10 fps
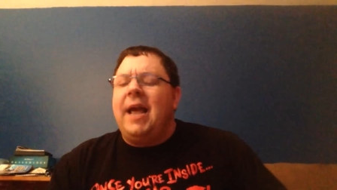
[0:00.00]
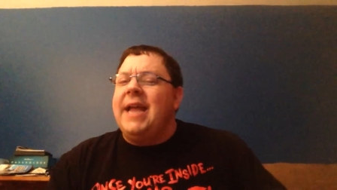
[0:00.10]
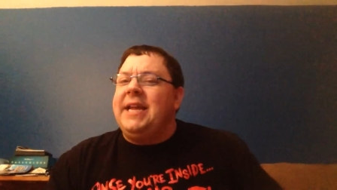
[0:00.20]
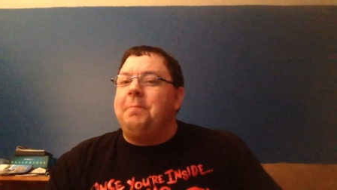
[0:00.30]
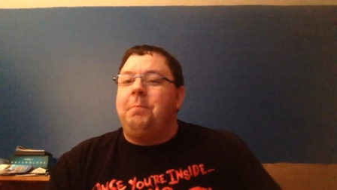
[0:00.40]

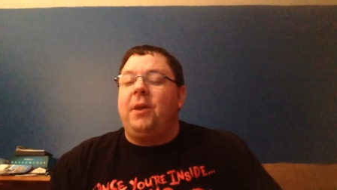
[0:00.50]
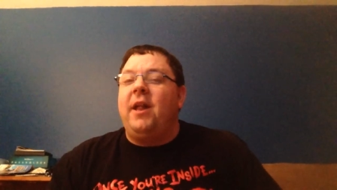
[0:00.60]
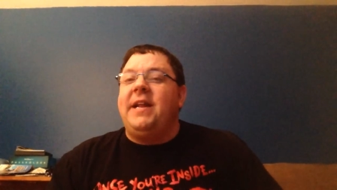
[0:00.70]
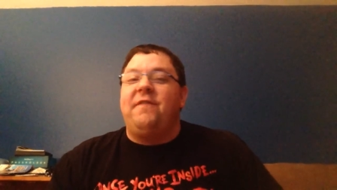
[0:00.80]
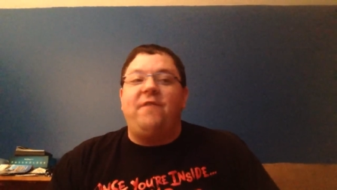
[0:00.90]
and get
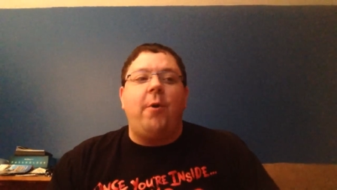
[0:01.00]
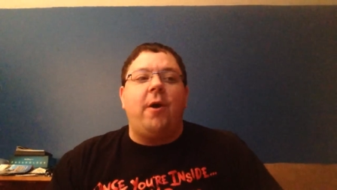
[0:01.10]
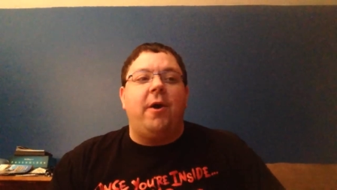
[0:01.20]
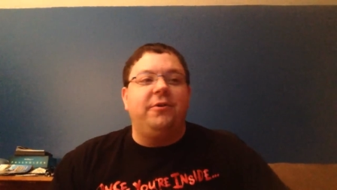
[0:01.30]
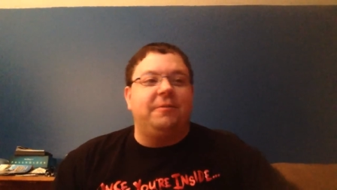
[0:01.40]
plenty of
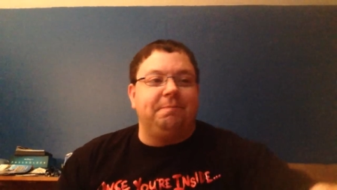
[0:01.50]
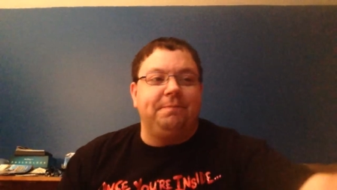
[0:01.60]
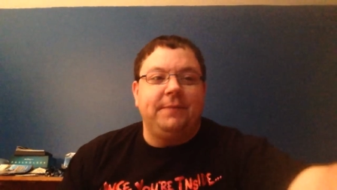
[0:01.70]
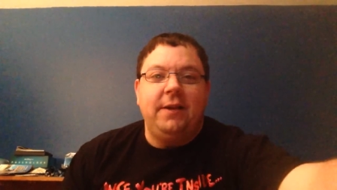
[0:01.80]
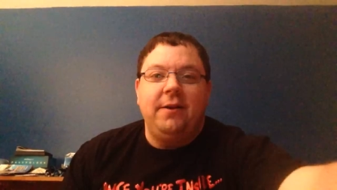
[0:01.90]
photos
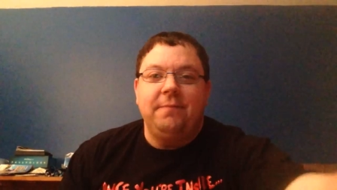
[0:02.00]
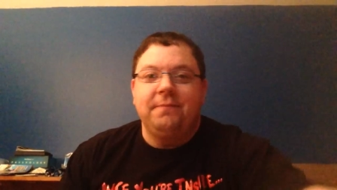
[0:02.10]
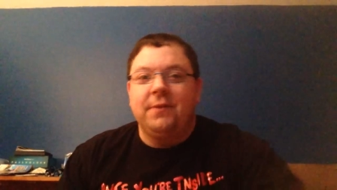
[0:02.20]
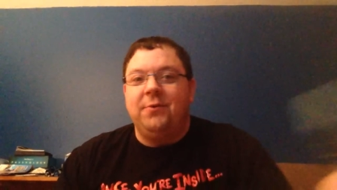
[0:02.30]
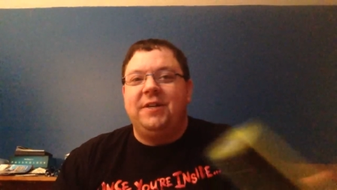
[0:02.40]

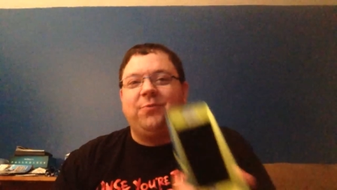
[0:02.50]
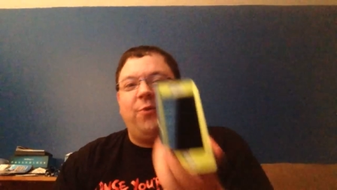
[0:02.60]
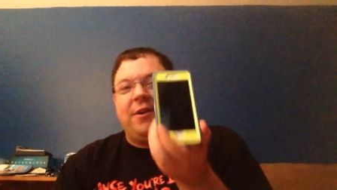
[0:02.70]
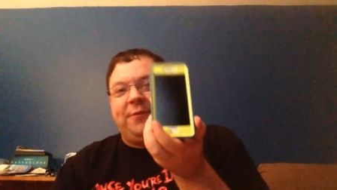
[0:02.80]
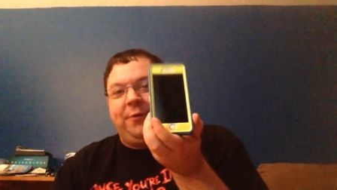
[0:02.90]
with this
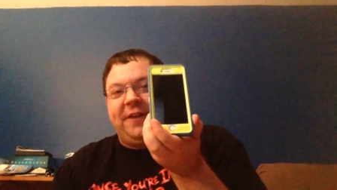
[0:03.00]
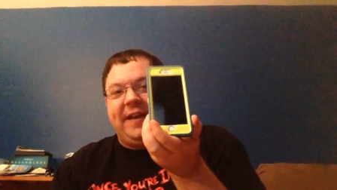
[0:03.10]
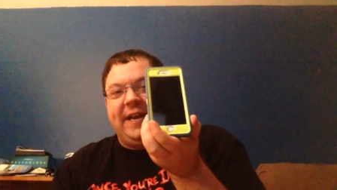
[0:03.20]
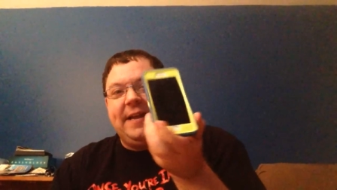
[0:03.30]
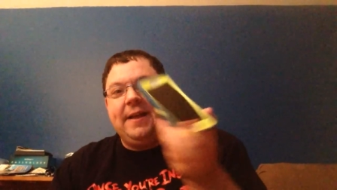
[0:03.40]
wonderful
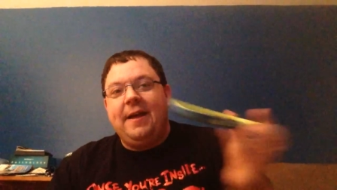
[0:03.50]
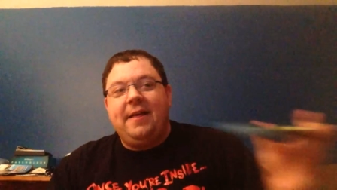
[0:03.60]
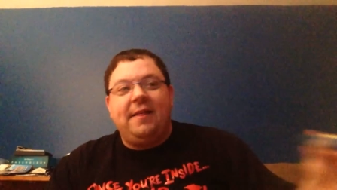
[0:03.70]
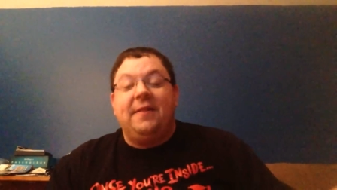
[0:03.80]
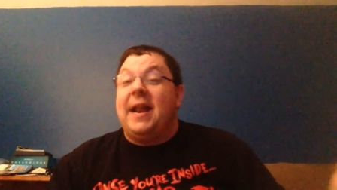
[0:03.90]
thing
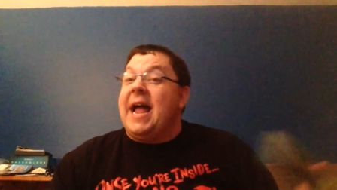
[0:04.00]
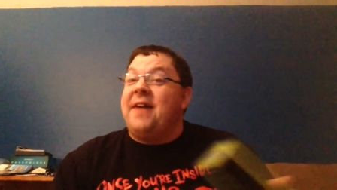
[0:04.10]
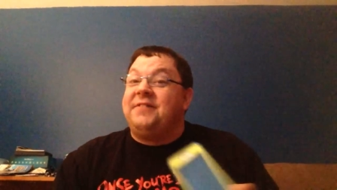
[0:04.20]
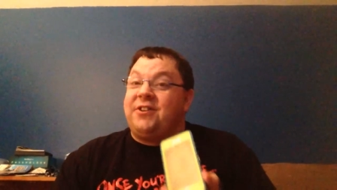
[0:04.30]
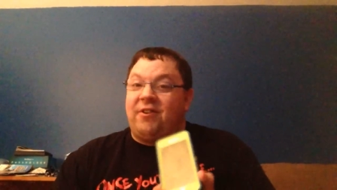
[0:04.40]
that I
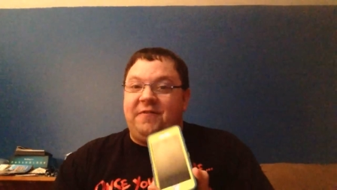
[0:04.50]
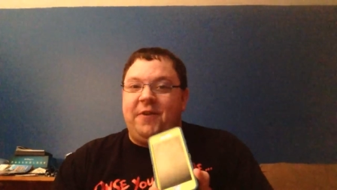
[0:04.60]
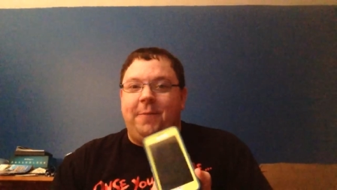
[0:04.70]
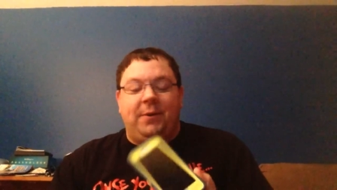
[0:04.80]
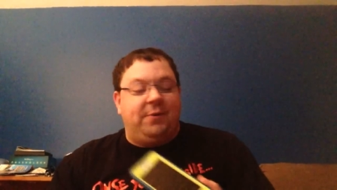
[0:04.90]
haven't started
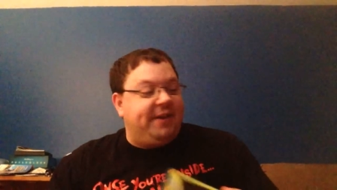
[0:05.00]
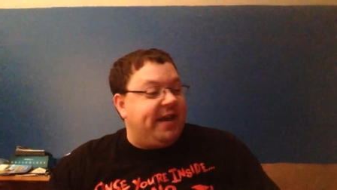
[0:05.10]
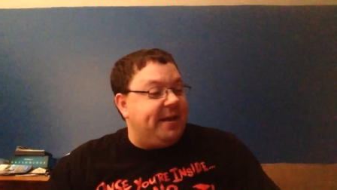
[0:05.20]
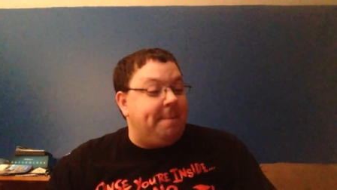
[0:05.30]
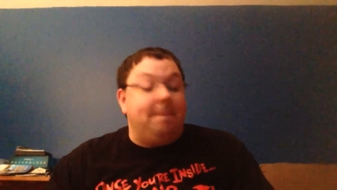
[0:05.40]
filming with
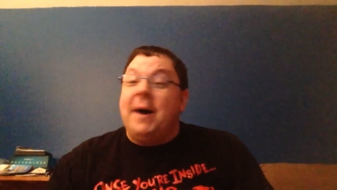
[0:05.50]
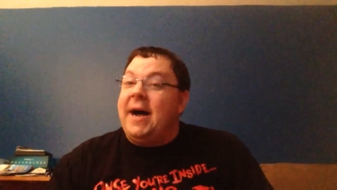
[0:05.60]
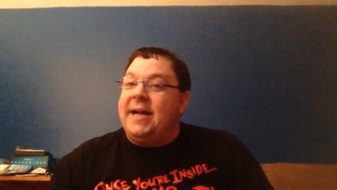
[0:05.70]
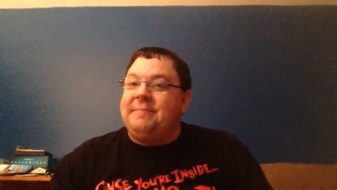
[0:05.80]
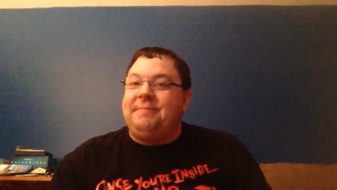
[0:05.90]
yet.
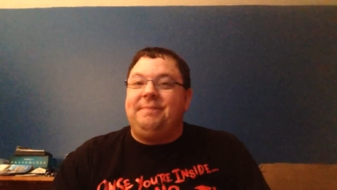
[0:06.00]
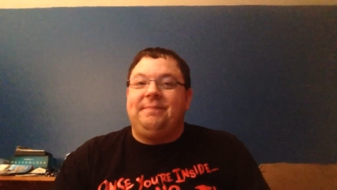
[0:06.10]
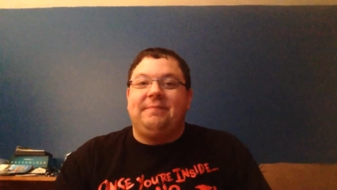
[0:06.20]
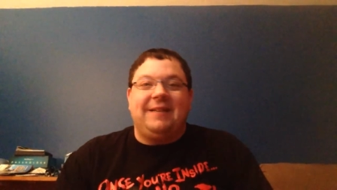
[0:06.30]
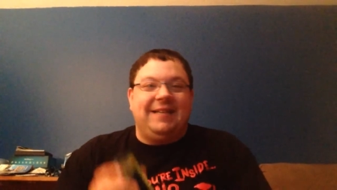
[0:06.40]
But
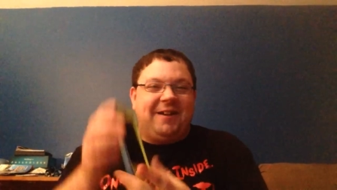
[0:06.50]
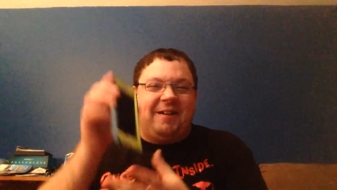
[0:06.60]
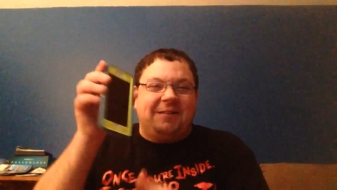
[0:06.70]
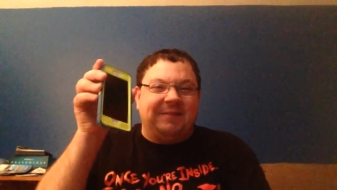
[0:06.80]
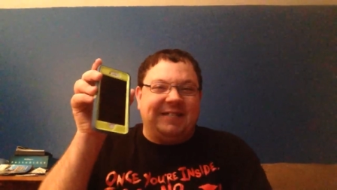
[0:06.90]
it's
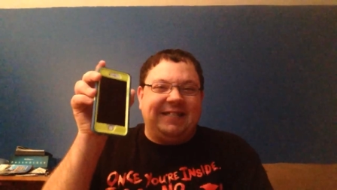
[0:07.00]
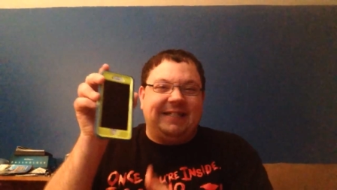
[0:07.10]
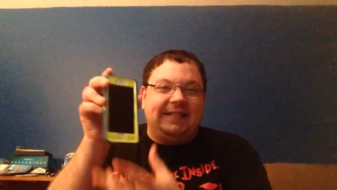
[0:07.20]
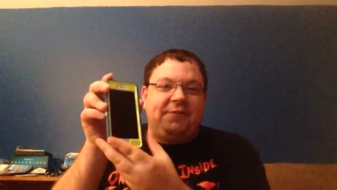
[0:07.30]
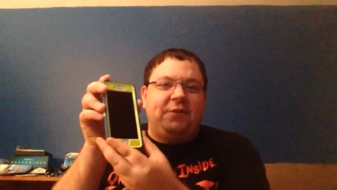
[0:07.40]
awesome, isn't it?
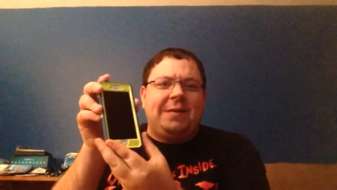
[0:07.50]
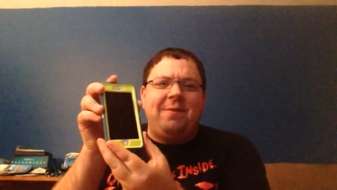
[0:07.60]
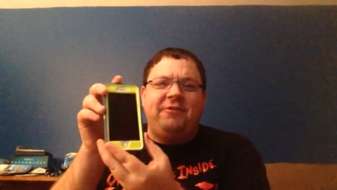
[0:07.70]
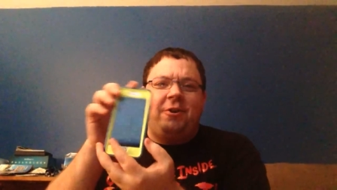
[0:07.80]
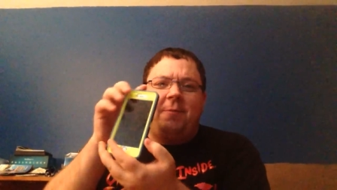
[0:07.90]
It's the first time
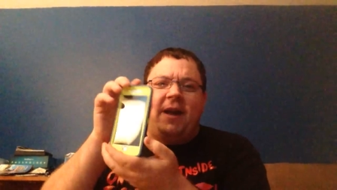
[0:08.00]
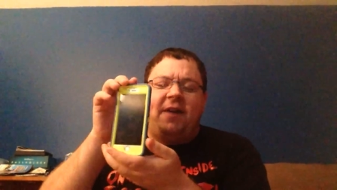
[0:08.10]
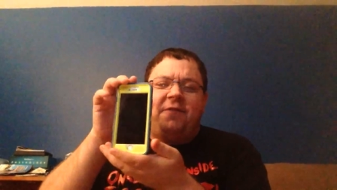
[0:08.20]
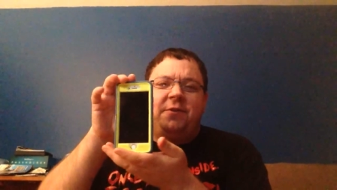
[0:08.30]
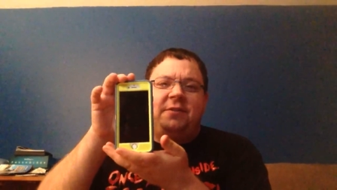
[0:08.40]
I've shown
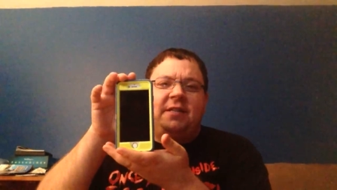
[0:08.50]
my iPhone